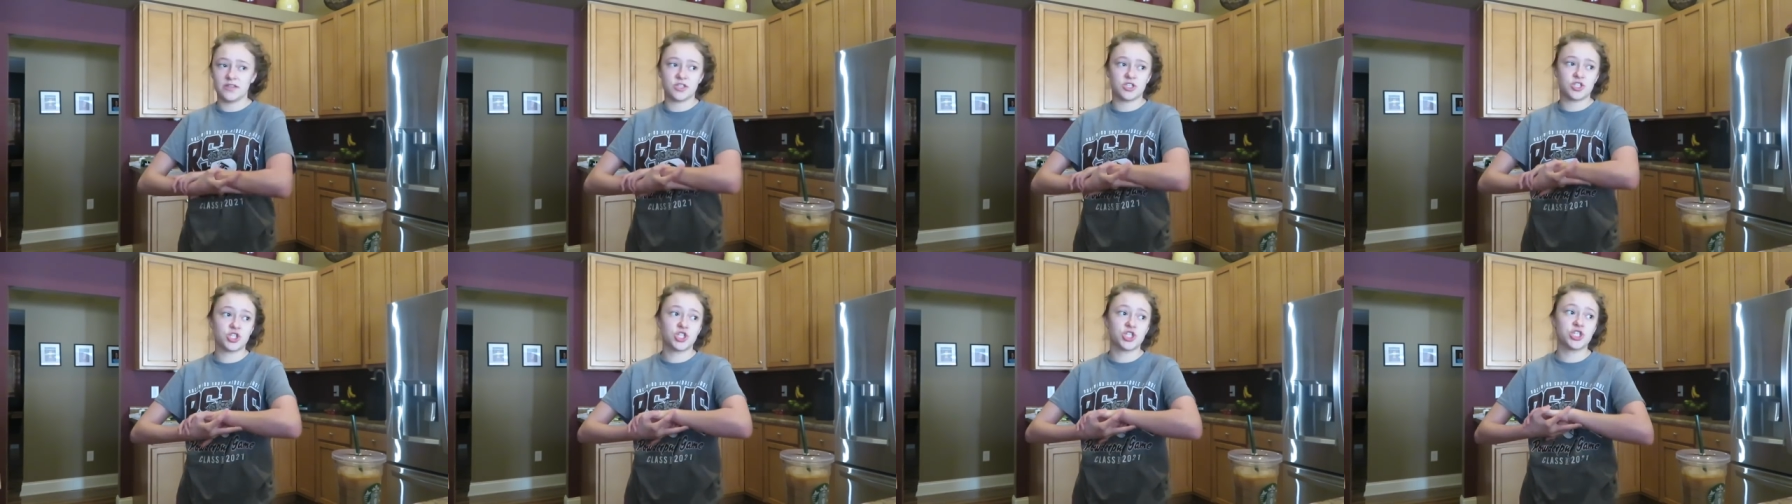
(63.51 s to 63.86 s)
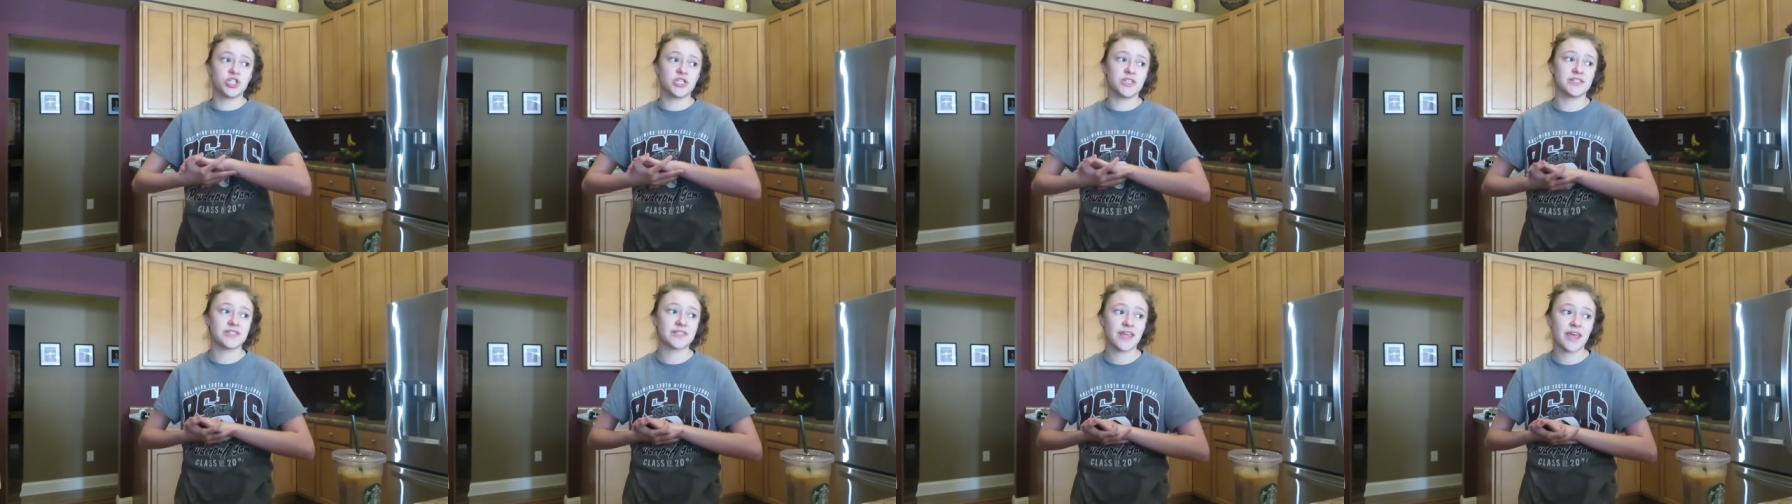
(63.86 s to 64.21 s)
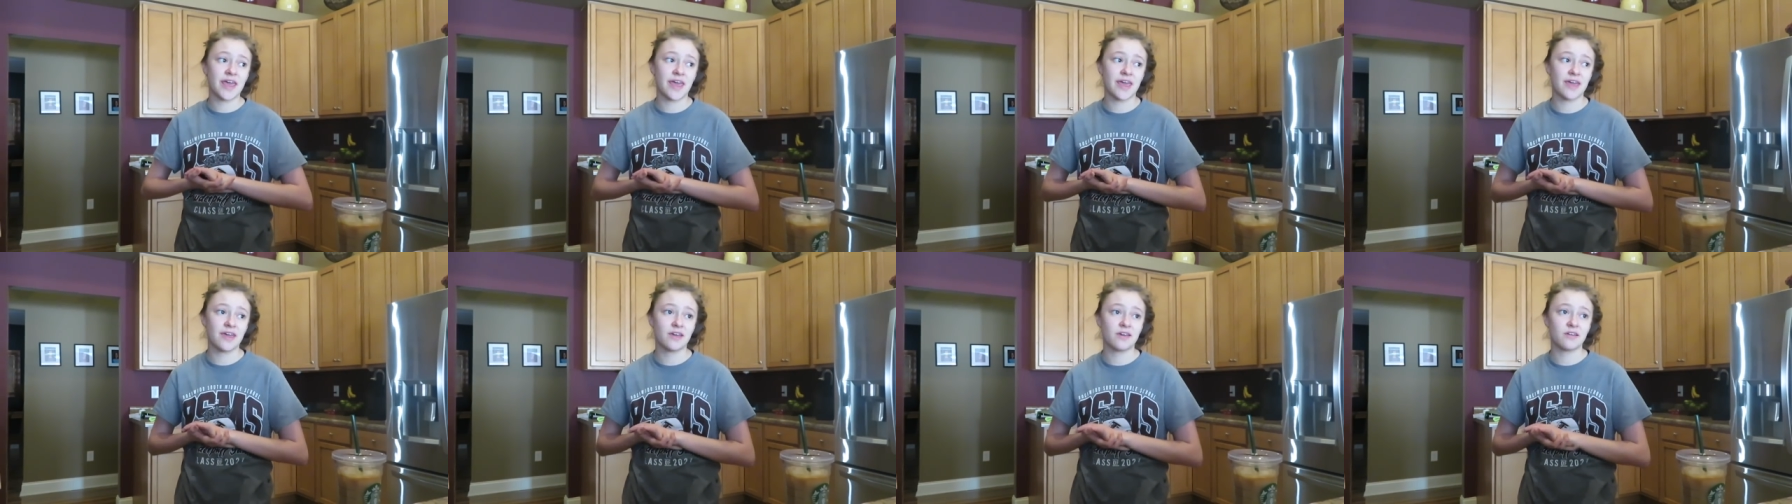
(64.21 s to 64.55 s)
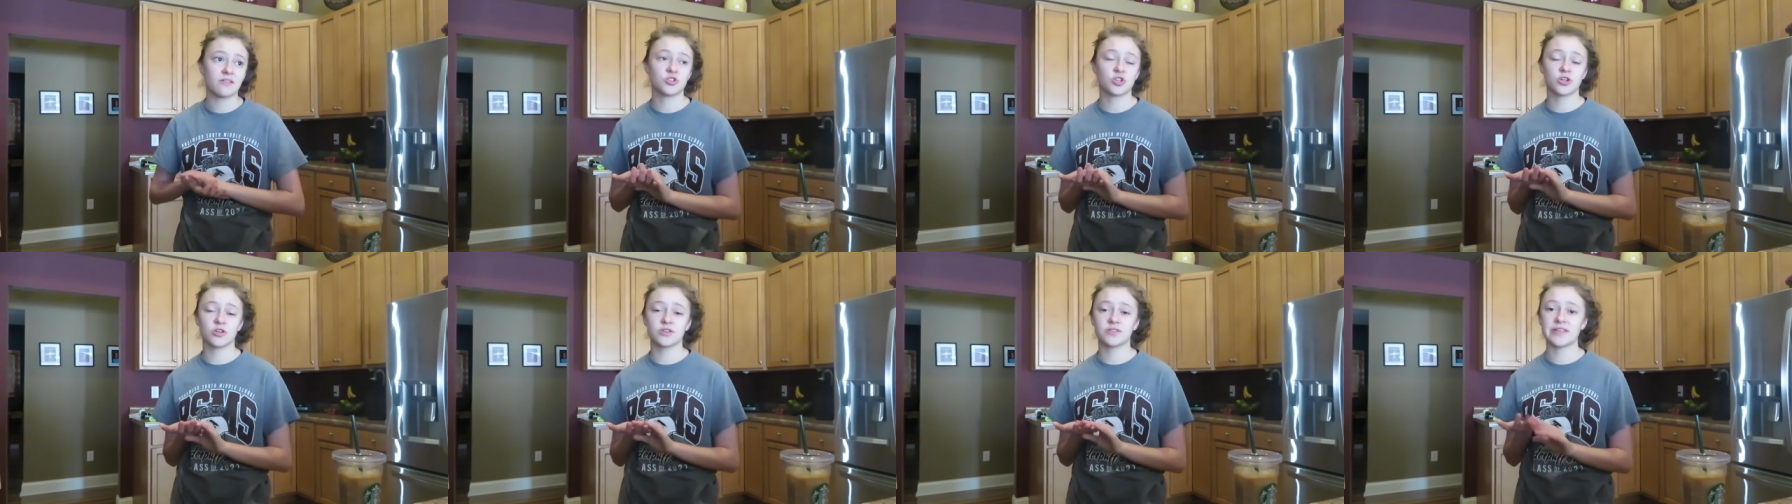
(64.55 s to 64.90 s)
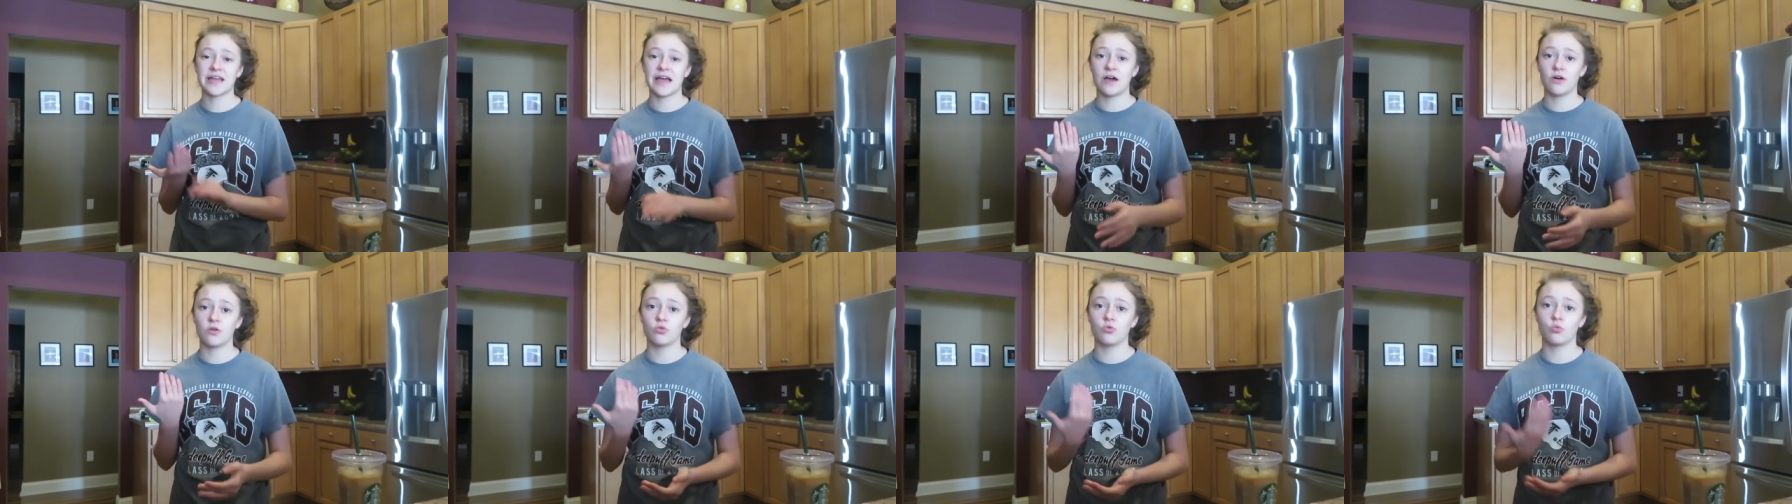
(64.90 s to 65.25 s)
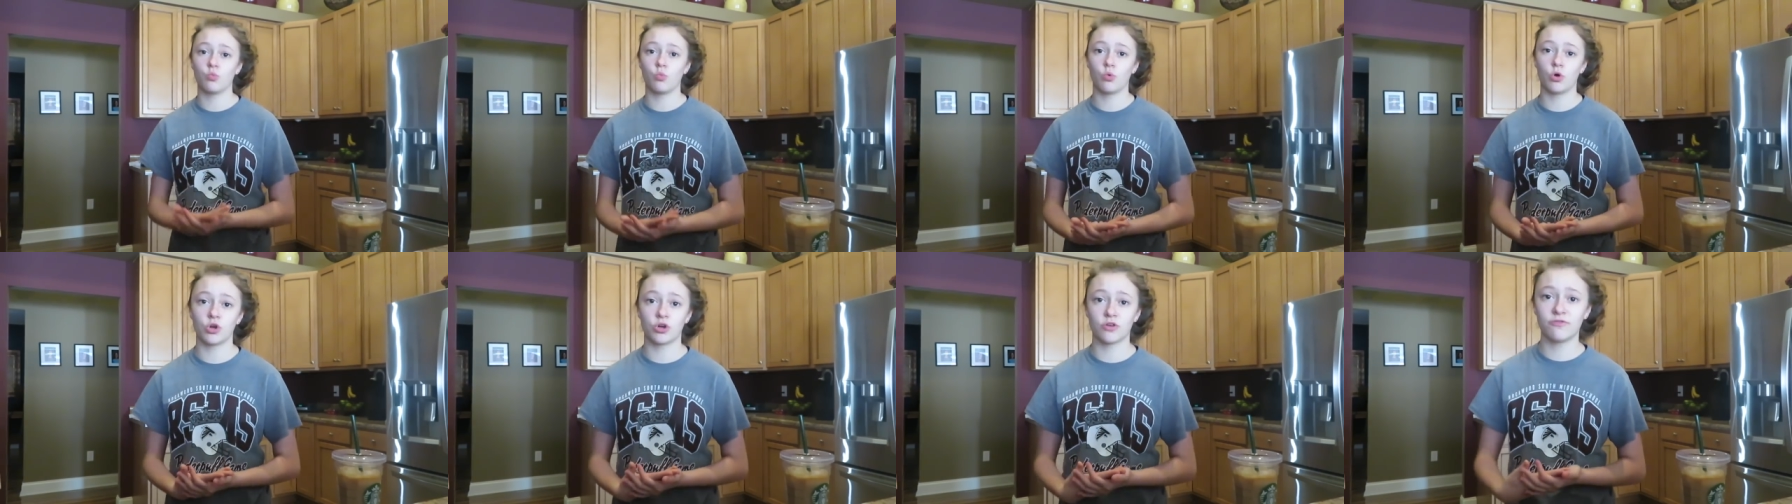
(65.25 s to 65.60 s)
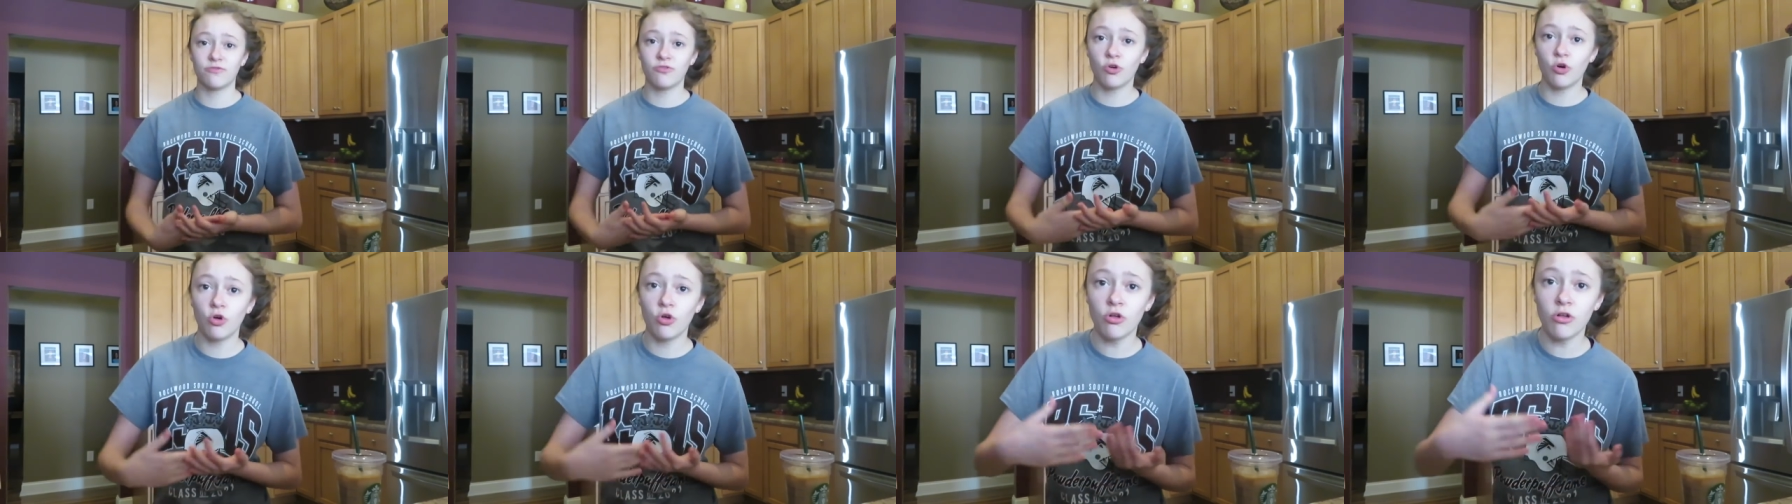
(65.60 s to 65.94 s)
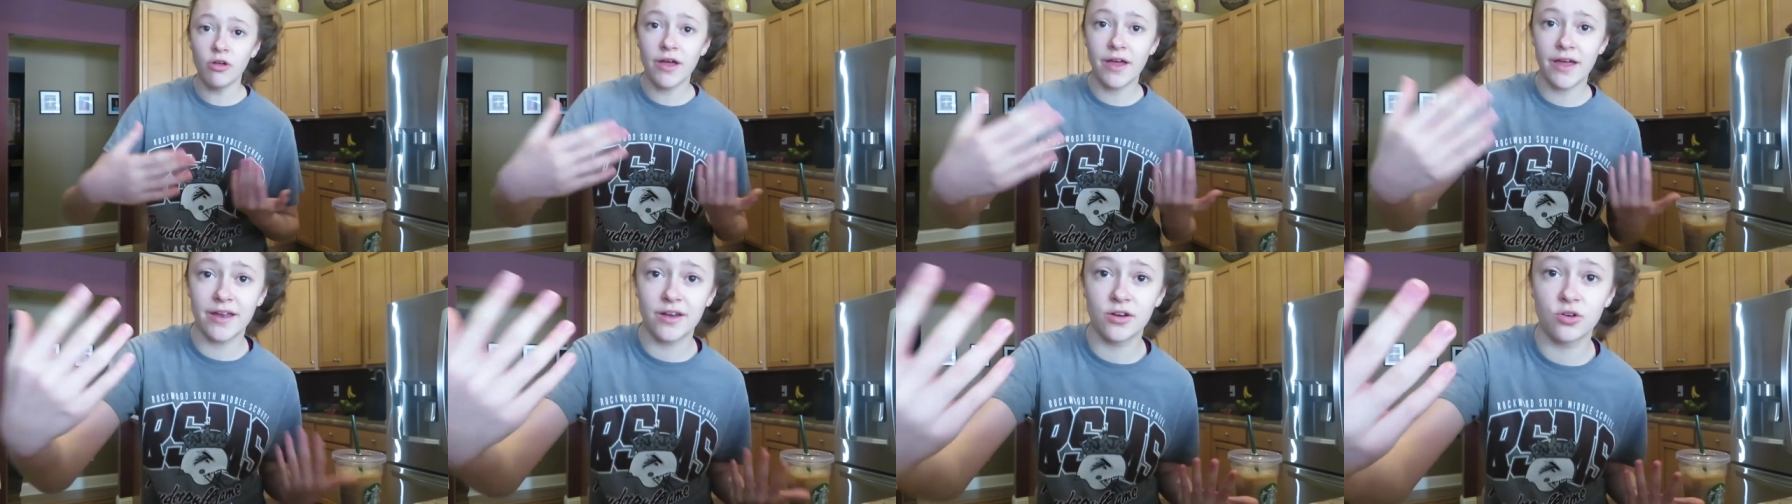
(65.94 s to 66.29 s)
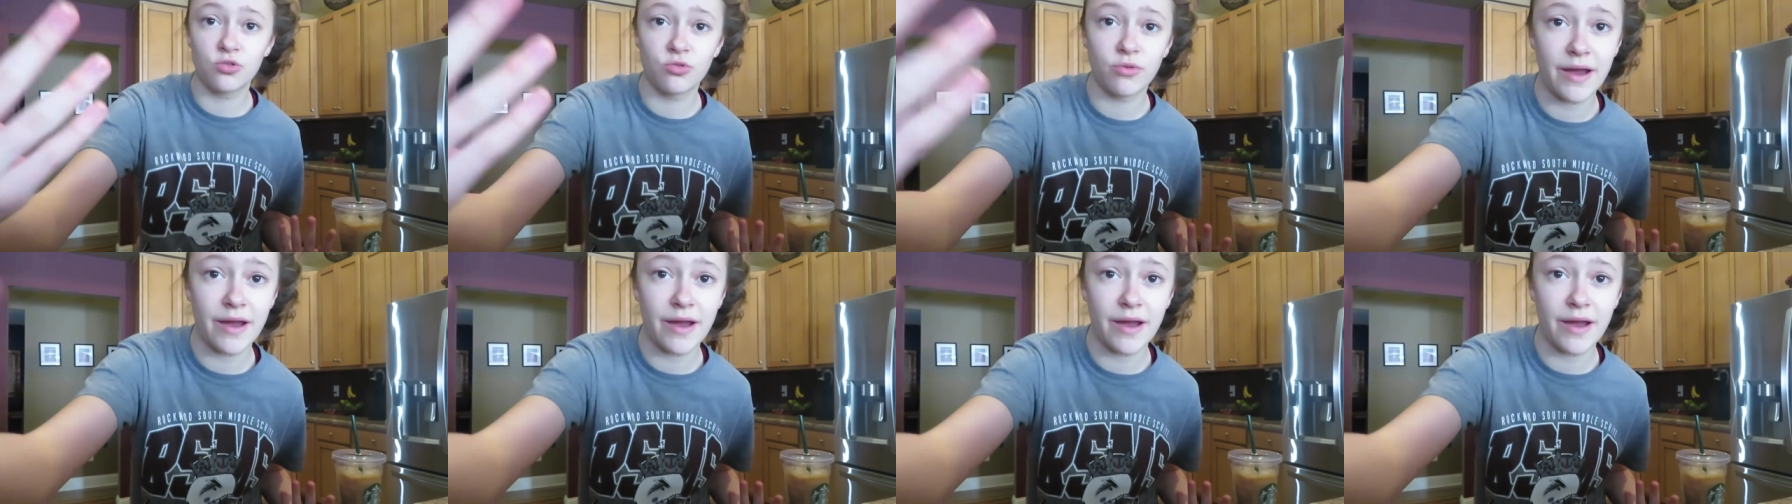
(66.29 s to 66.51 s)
this cheesecake turns out wonderful and